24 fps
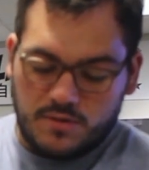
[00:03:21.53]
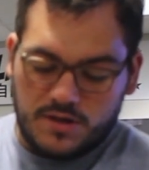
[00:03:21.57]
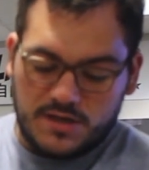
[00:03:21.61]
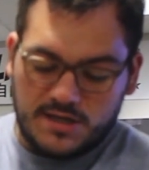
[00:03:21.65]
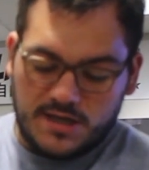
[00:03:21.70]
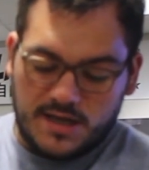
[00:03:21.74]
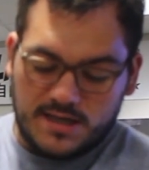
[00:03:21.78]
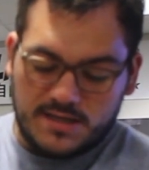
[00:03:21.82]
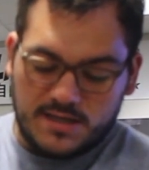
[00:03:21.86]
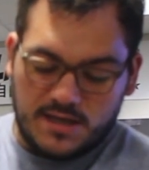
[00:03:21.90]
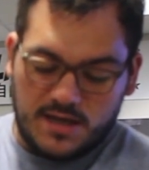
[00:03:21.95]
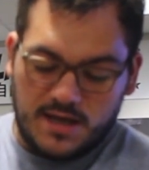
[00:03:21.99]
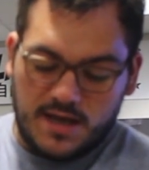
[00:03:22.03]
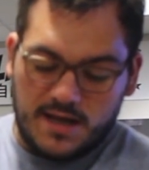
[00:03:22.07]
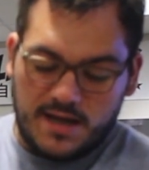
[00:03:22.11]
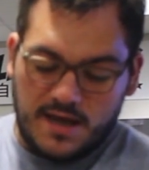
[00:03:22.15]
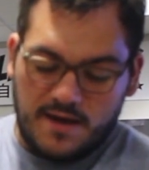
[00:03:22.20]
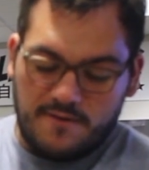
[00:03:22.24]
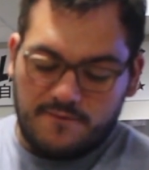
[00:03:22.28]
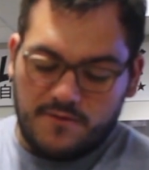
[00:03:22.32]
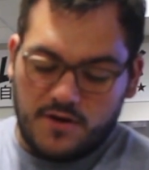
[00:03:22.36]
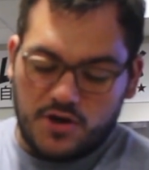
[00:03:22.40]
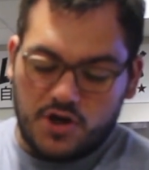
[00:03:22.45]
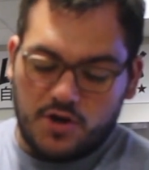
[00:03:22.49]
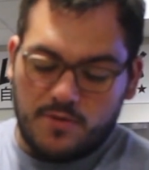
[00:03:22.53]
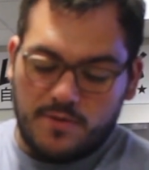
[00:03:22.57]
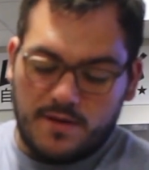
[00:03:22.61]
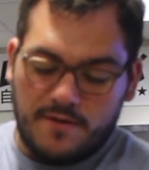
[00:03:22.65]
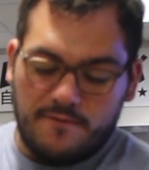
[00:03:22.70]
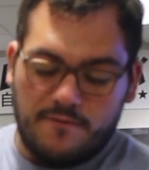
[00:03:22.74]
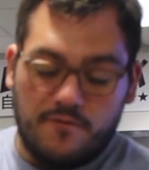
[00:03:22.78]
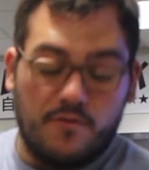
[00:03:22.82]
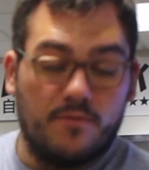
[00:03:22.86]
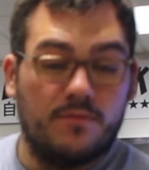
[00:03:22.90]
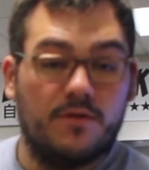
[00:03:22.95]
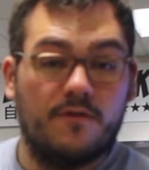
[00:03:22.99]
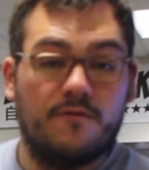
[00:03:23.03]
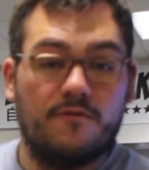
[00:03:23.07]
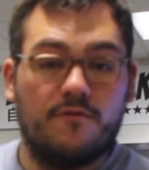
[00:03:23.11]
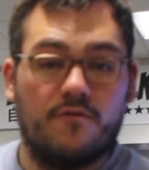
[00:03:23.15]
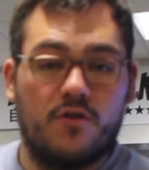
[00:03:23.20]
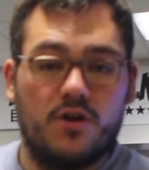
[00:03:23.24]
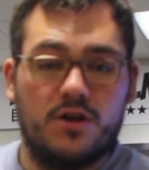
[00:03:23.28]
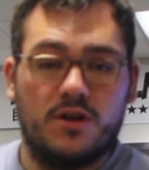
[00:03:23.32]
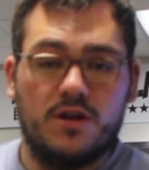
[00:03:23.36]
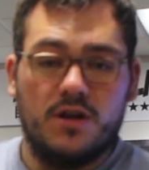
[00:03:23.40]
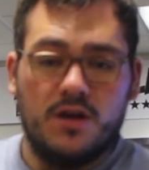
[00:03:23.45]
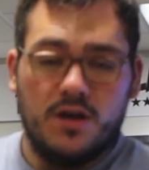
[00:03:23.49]
which has an airflow coming in from the
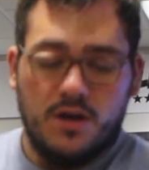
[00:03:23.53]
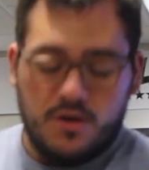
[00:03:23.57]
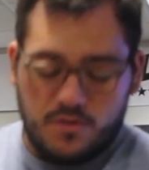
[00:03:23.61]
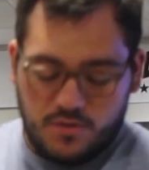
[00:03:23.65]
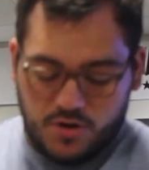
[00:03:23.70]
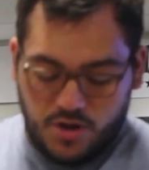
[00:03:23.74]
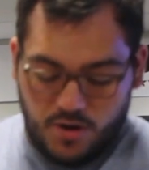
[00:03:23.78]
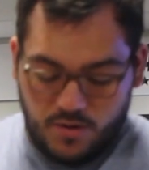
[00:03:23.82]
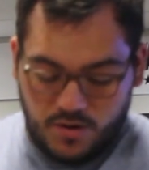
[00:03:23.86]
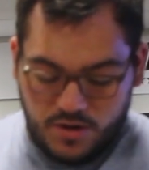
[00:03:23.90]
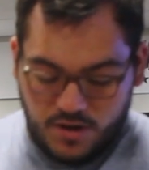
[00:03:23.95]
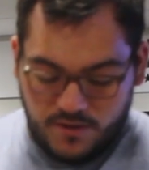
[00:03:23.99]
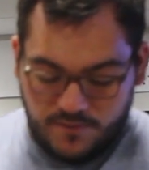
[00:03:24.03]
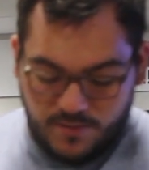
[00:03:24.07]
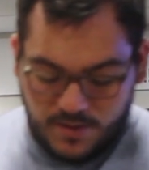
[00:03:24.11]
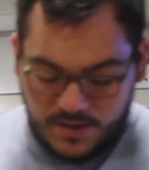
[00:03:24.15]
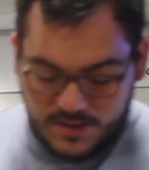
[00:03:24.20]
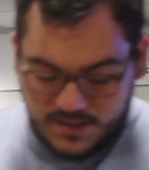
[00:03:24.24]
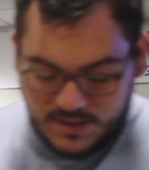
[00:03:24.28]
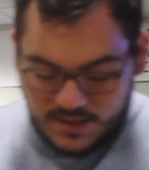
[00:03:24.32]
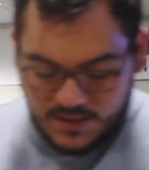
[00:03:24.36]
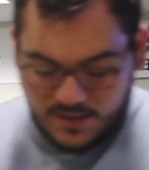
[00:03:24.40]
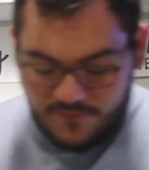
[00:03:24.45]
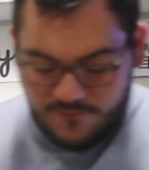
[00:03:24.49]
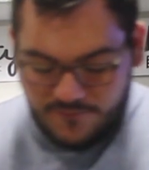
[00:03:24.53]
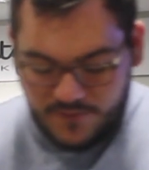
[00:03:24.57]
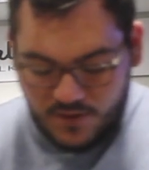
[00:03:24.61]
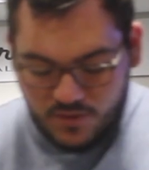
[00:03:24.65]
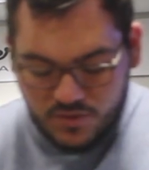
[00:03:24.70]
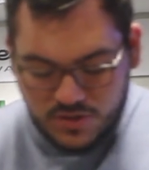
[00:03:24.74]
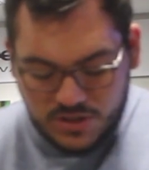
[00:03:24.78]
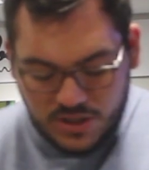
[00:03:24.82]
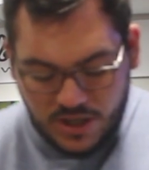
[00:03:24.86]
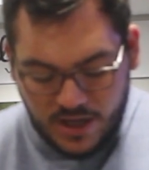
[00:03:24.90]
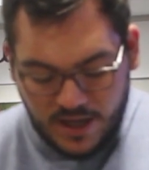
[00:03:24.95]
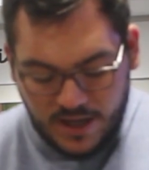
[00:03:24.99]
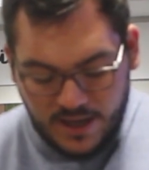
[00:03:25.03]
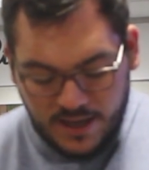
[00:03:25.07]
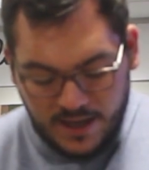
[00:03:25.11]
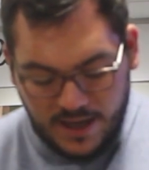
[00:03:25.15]
front going up into the filter,